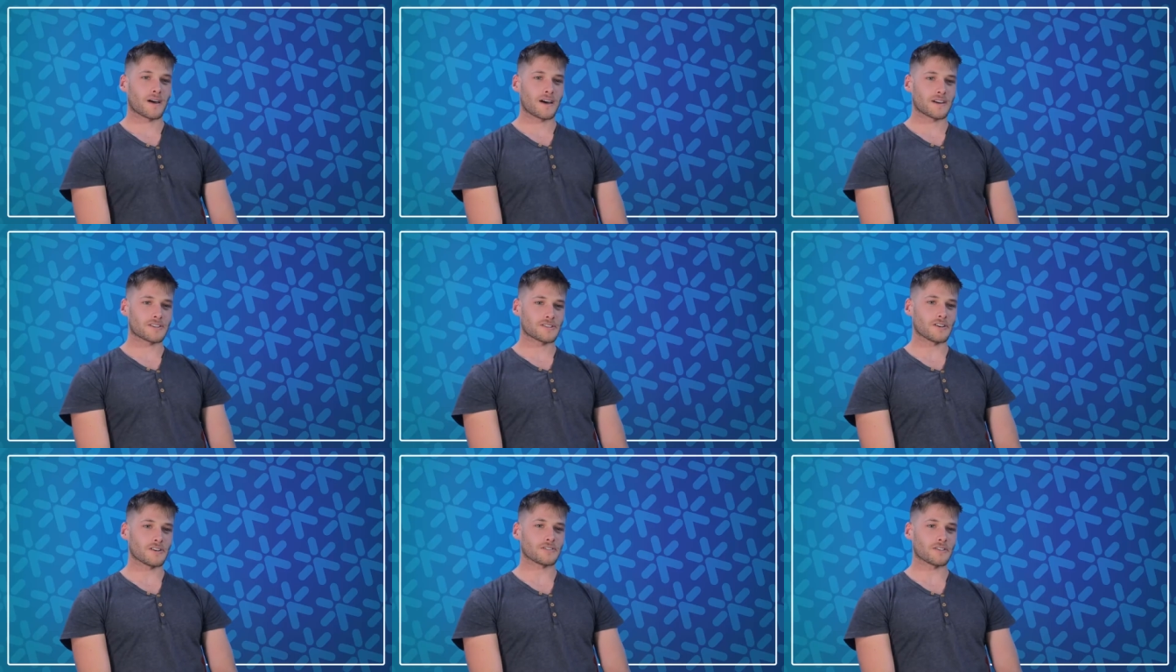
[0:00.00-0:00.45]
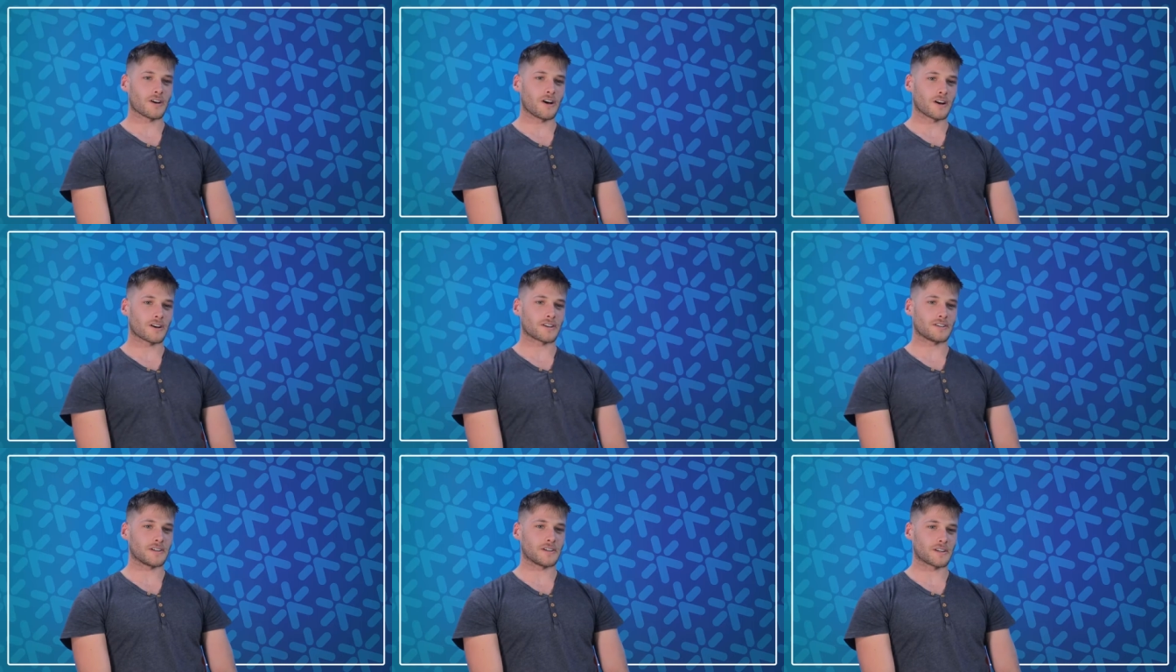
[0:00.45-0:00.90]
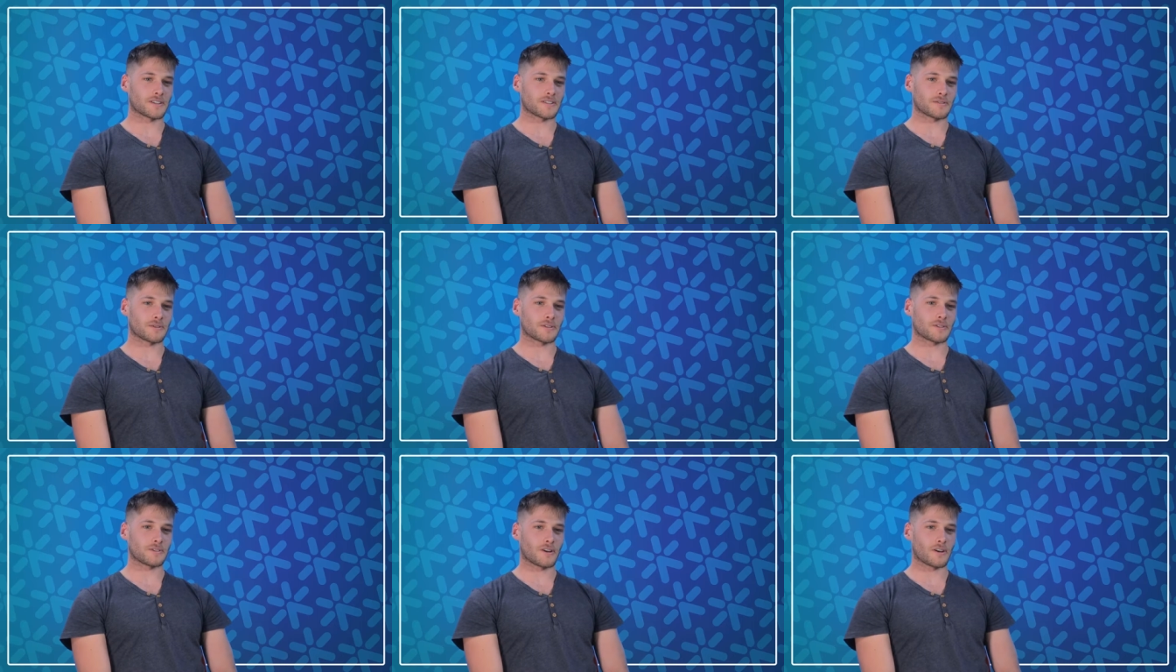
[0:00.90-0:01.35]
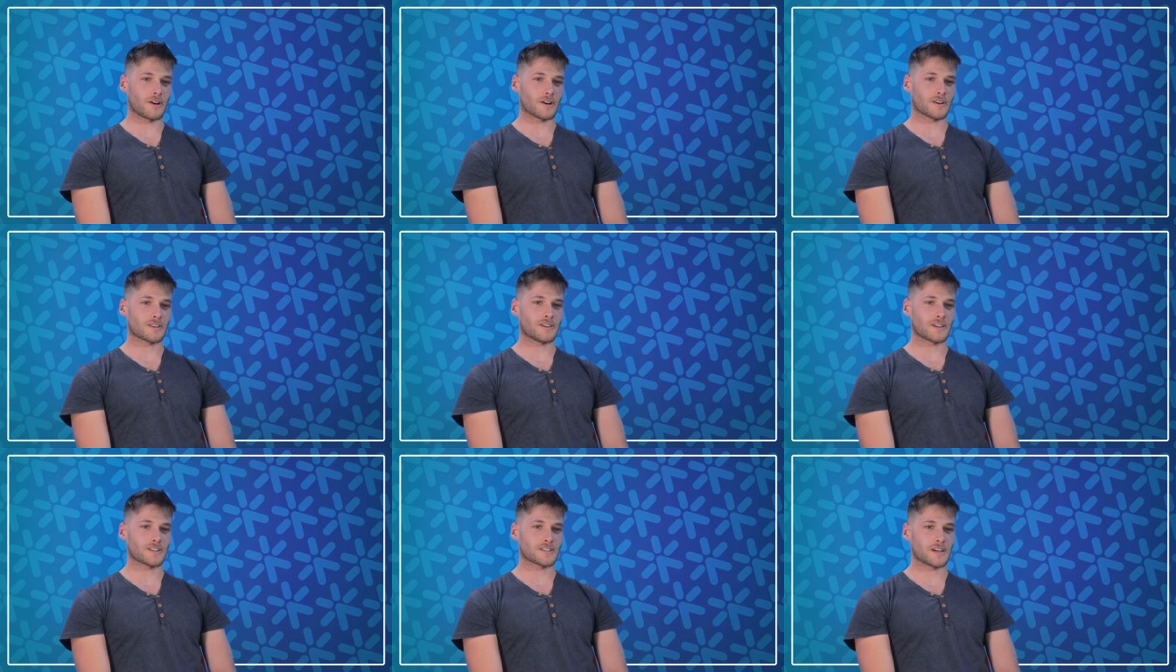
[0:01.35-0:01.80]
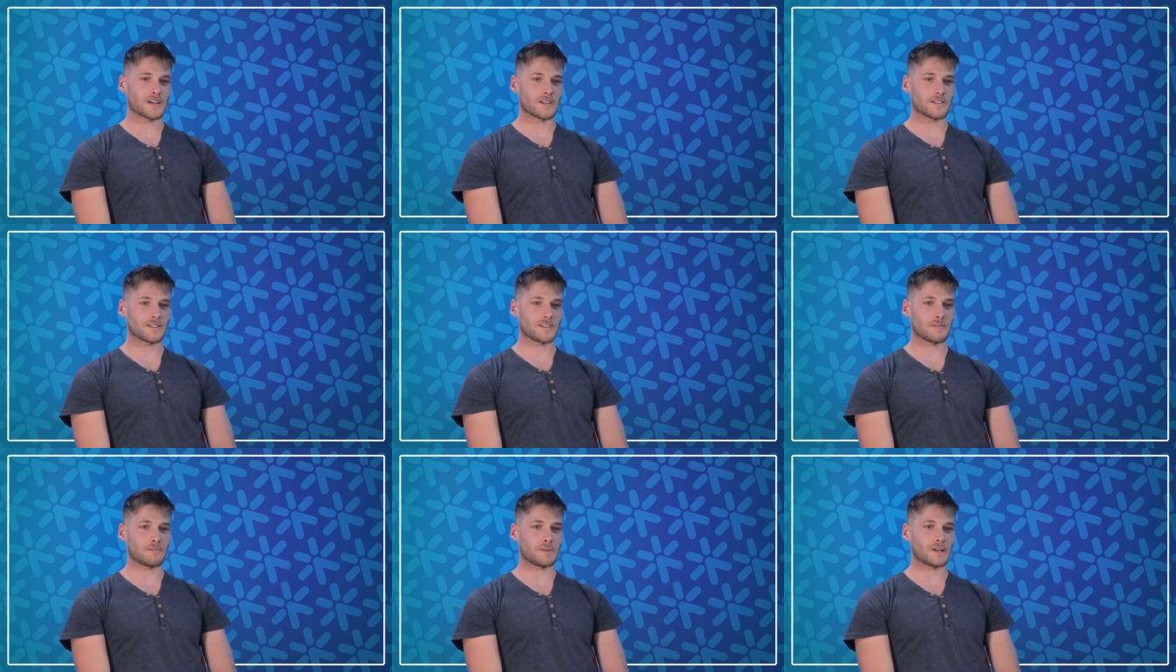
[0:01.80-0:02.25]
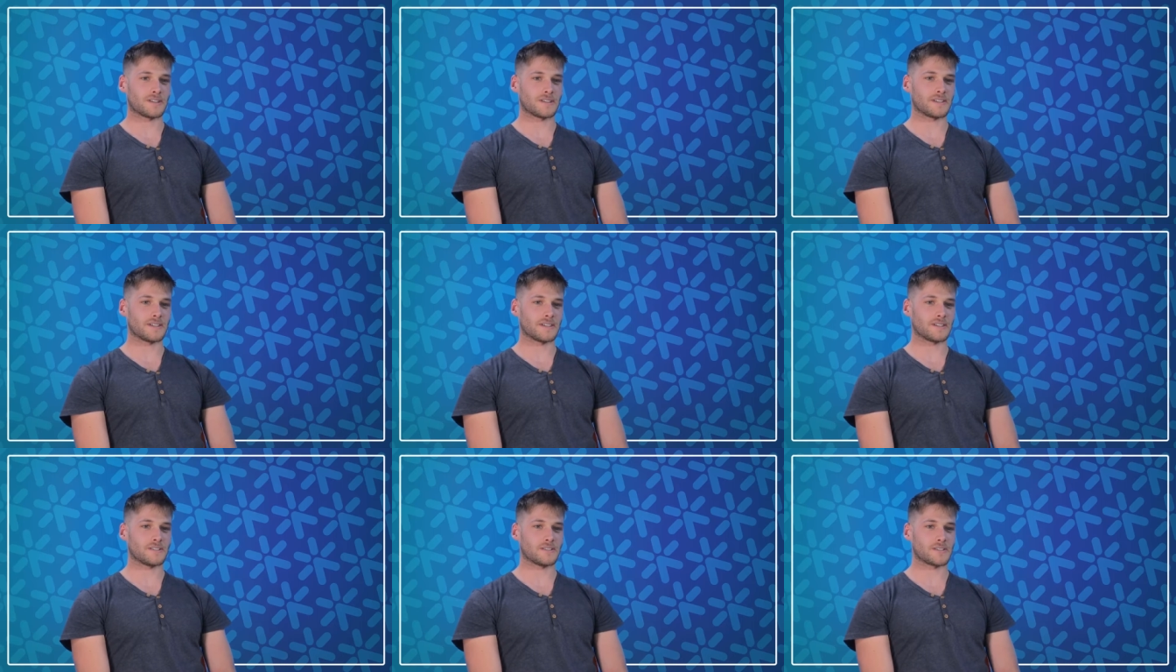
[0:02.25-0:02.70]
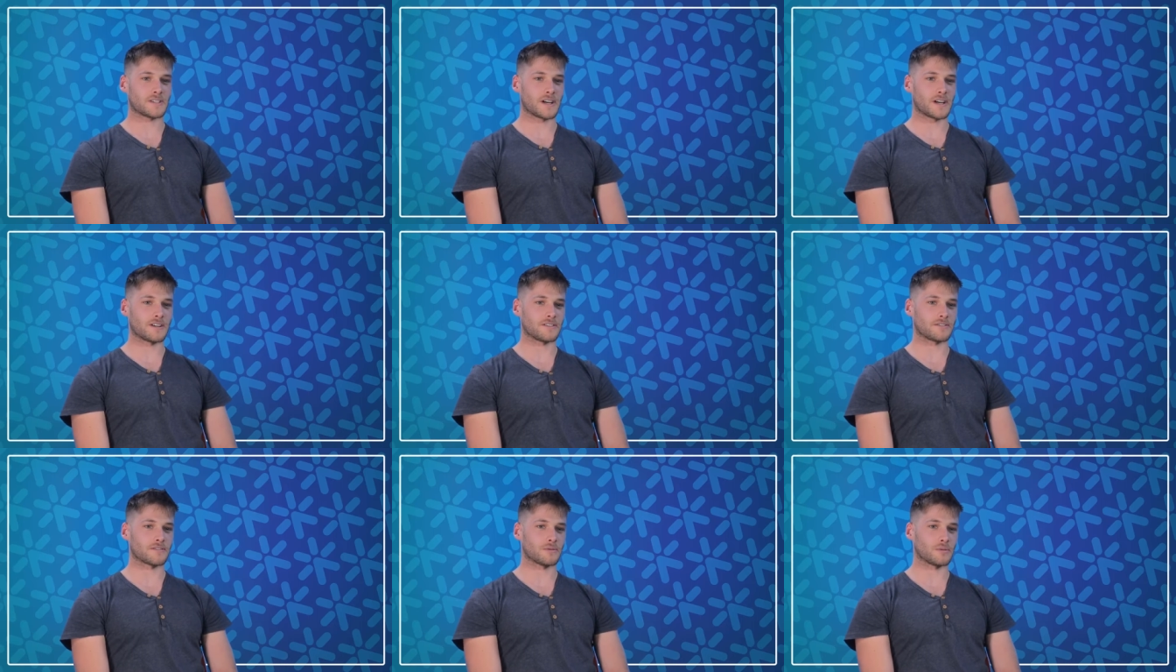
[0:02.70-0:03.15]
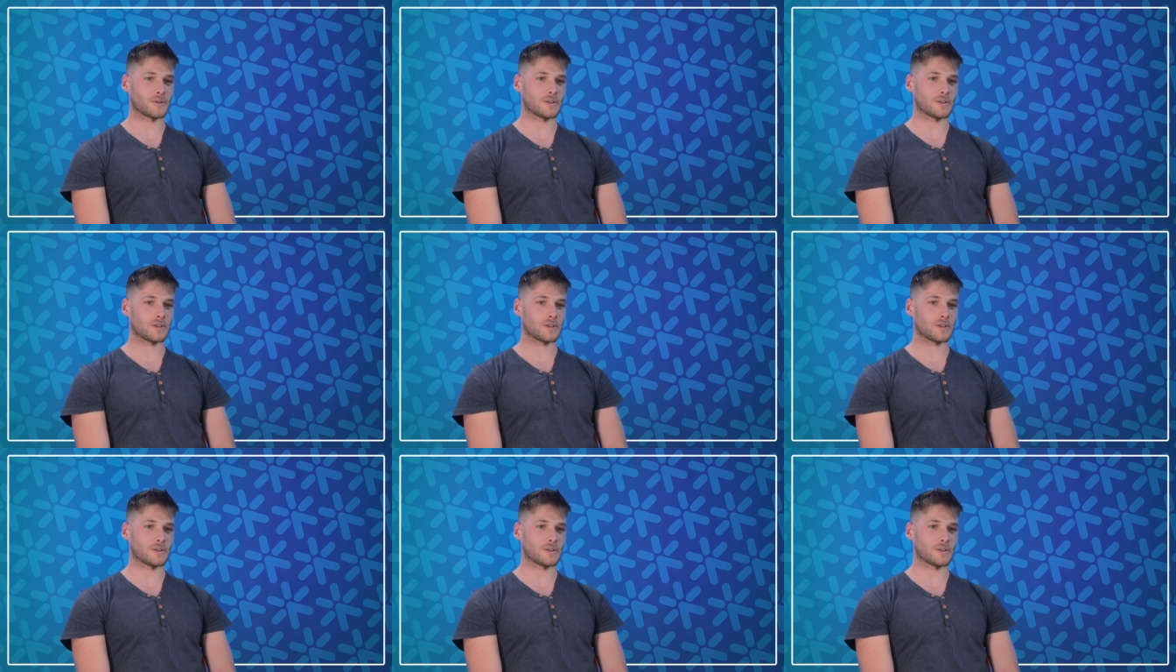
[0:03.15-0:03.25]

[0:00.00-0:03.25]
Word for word: I chose architecture because architecture has the ability to change the